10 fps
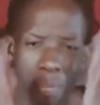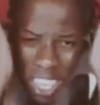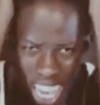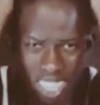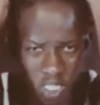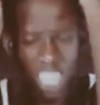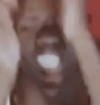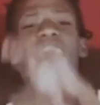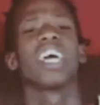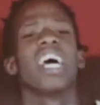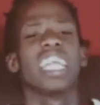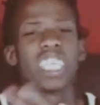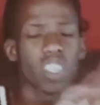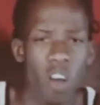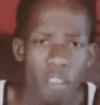have a lot of
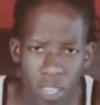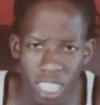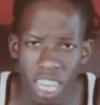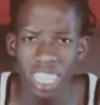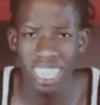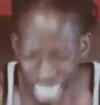potential, and